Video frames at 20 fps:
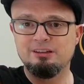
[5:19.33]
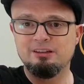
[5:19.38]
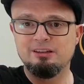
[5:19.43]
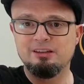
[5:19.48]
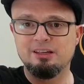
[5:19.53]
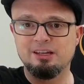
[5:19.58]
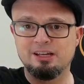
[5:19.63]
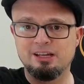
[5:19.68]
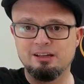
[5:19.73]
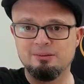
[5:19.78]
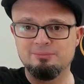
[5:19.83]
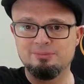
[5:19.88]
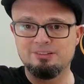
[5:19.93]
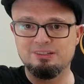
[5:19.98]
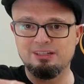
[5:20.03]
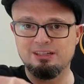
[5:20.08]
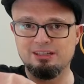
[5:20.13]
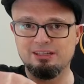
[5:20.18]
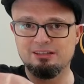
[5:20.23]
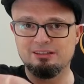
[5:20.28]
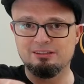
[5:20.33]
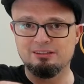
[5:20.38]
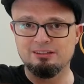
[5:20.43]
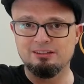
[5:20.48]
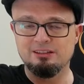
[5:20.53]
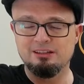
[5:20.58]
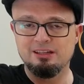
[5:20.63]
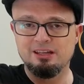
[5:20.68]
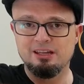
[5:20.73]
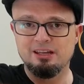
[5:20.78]
it comes in,
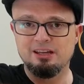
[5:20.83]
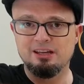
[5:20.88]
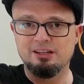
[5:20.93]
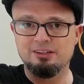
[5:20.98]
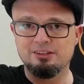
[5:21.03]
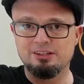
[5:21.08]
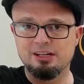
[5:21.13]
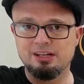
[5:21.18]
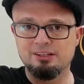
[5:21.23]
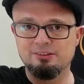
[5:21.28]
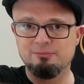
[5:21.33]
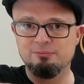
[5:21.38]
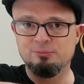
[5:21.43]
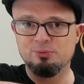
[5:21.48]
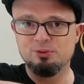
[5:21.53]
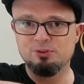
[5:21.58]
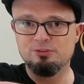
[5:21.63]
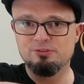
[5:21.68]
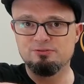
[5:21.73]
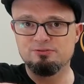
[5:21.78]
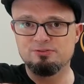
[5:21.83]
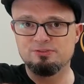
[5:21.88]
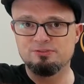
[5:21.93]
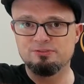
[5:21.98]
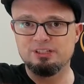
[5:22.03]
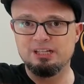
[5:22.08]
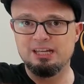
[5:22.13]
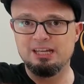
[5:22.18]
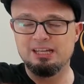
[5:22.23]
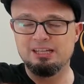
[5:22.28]
and you kind of move
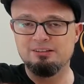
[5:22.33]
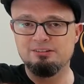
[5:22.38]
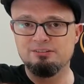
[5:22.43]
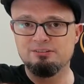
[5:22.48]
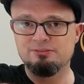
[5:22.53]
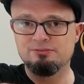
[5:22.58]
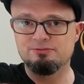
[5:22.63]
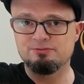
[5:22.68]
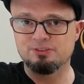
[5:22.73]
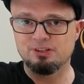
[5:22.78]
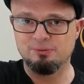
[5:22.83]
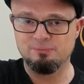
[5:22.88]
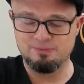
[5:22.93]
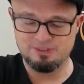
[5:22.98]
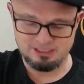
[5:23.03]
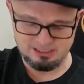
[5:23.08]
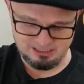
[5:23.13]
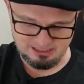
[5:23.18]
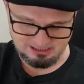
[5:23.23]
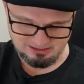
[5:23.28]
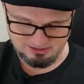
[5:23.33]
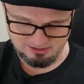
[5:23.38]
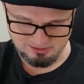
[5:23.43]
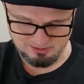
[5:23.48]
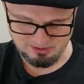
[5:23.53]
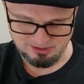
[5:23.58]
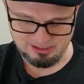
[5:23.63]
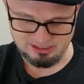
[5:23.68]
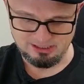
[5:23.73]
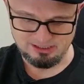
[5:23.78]
in from the
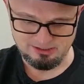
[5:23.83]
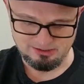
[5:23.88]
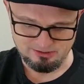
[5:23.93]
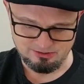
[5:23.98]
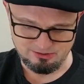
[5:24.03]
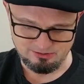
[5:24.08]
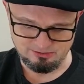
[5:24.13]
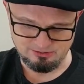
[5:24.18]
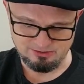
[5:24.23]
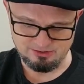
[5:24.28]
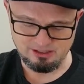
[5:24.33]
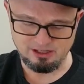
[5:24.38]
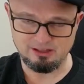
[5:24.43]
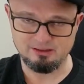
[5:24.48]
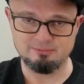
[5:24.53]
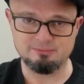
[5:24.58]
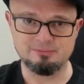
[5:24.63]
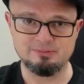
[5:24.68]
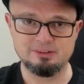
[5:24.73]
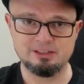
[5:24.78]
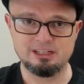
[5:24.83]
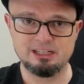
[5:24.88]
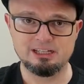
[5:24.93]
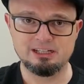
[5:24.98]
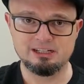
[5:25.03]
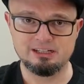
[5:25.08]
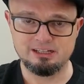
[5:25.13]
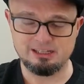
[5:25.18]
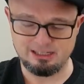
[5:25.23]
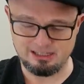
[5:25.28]
knuckle. So
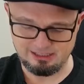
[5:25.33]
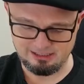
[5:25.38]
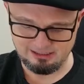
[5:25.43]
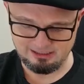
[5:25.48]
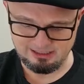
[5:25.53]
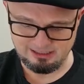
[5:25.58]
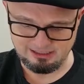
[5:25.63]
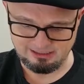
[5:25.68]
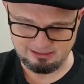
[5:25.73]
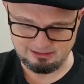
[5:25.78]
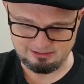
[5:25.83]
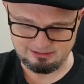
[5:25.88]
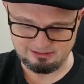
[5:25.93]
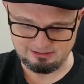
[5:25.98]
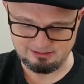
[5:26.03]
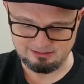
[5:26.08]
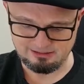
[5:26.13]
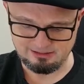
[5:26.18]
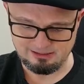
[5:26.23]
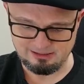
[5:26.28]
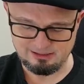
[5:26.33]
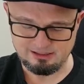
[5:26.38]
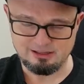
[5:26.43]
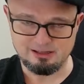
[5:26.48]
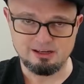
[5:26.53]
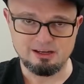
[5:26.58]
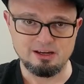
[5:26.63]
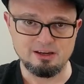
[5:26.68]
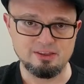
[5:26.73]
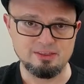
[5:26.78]
thumb, index.
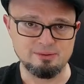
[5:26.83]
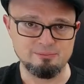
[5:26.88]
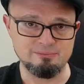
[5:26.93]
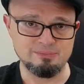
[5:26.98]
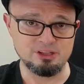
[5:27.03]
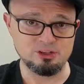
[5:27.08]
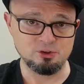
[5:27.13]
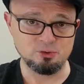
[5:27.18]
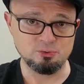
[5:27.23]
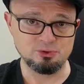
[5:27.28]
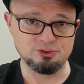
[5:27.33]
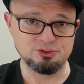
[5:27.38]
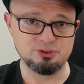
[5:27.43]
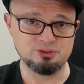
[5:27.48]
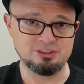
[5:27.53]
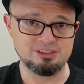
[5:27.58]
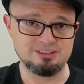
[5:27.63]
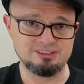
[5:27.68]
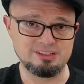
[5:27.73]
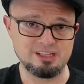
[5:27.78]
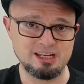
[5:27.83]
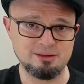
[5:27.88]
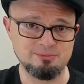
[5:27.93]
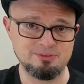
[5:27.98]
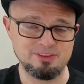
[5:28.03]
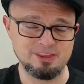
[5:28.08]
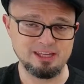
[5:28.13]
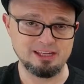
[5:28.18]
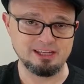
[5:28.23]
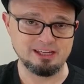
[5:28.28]
The middle will do the same
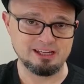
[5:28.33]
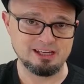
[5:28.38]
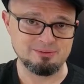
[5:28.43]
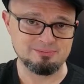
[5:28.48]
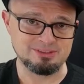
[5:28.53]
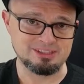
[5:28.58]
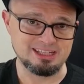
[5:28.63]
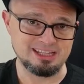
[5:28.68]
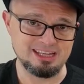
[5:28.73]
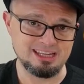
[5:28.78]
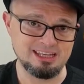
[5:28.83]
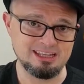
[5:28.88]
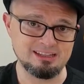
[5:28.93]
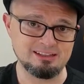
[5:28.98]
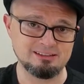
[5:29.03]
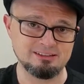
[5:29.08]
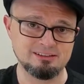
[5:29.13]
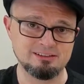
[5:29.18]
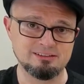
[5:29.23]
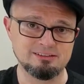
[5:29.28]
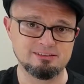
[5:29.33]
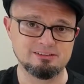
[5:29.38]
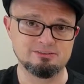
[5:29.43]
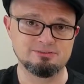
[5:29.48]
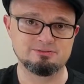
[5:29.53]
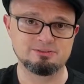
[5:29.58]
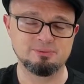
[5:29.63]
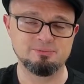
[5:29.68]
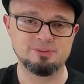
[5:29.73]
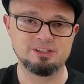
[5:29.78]
thing. It comes in
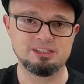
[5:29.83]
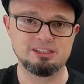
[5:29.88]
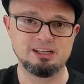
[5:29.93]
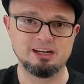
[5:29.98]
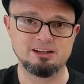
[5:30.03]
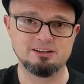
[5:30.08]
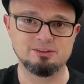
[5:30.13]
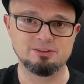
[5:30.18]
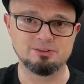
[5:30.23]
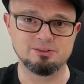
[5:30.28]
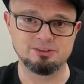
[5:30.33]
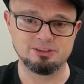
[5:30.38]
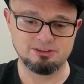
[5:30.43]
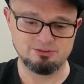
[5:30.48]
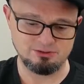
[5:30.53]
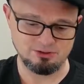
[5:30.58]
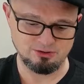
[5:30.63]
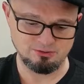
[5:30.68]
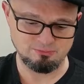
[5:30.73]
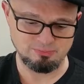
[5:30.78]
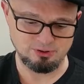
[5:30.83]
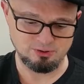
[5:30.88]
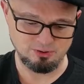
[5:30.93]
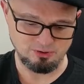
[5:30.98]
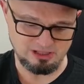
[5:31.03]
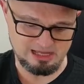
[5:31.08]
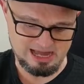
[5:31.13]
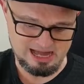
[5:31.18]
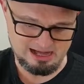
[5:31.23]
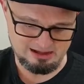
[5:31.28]
from the knuckle. You don't
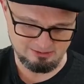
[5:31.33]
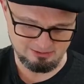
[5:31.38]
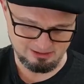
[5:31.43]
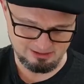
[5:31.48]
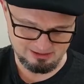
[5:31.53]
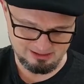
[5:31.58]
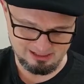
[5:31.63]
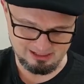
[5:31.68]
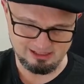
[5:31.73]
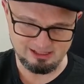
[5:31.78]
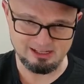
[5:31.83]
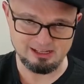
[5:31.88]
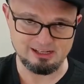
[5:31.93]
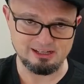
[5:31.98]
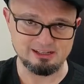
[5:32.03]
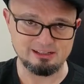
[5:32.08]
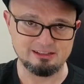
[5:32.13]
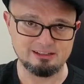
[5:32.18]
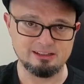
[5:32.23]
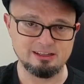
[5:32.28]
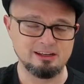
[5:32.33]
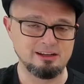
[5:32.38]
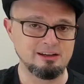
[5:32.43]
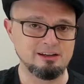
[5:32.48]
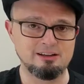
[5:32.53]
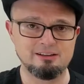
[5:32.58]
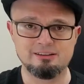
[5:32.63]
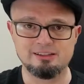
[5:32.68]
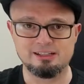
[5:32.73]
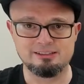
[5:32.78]
pull out and then hit
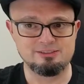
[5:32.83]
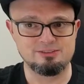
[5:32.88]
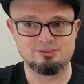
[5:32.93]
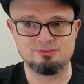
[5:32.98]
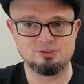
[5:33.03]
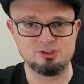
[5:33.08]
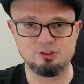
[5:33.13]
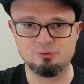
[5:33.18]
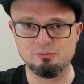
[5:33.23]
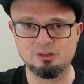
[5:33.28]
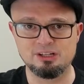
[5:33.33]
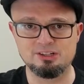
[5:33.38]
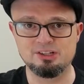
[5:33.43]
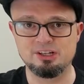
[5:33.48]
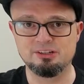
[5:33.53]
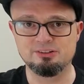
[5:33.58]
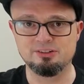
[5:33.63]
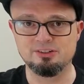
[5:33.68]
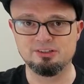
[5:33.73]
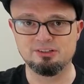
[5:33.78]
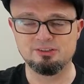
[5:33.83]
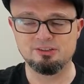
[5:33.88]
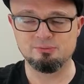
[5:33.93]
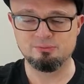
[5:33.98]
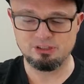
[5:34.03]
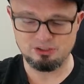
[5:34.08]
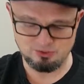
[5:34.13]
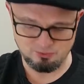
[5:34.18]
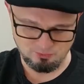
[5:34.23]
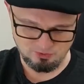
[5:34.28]
it. That's too much energy, too
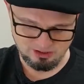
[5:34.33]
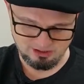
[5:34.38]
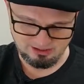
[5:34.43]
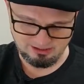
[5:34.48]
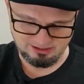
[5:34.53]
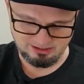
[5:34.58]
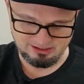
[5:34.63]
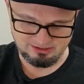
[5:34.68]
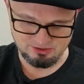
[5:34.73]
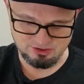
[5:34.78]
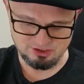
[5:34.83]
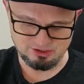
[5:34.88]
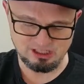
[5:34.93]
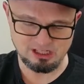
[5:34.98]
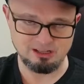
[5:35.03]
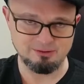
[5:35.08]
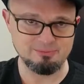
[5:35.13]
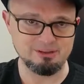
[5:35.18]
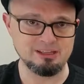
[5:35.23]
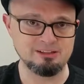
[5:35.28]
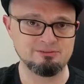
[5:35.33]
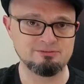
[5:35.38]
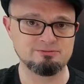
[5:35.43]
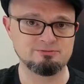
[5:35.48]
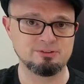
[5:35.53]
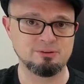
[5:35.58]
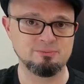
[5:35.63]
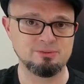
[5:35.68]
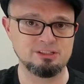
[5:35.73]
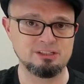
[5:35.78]
much work. You just come in
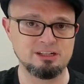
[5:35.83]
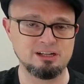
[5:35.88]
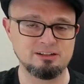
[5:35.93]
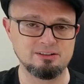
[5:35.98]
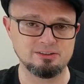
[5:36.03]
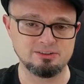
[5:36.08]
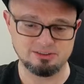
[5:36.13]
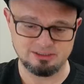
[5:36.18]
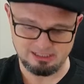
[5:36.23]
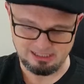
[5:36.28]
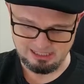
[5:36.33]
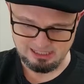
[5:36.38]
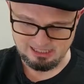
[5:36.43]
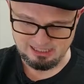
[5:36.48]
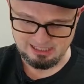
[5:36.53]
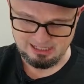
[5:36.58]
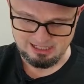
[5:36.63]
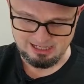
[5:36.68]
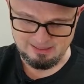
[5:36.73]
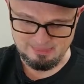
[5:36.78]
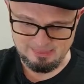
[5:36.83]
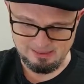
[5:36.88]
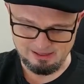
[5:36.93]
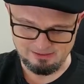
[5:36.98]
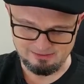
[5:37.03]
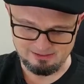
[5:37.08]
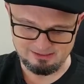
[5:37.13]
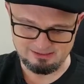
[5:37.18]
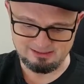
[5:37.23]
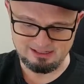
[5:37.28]
from the knuckle. And
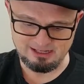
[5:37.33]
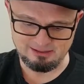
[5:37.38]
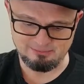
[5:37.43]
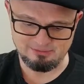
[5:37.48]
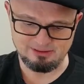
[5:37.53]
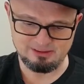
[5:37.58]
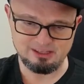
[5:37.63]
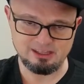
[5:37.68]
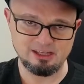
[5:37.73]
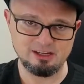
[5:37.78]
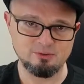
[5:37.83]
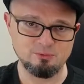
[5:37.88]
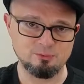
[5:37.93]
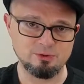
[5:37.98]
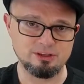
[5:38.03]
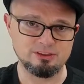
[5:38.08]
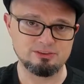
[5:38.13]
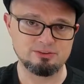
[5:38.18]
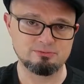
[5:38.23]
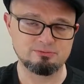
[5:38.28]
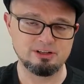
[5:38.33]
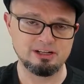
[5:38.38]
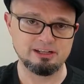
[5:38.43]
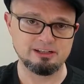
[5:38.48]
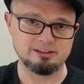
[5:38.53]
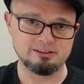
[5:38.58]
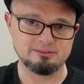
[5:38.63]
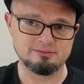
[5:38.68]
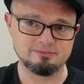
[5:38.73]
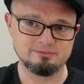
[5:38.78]
then the same thing with the ring.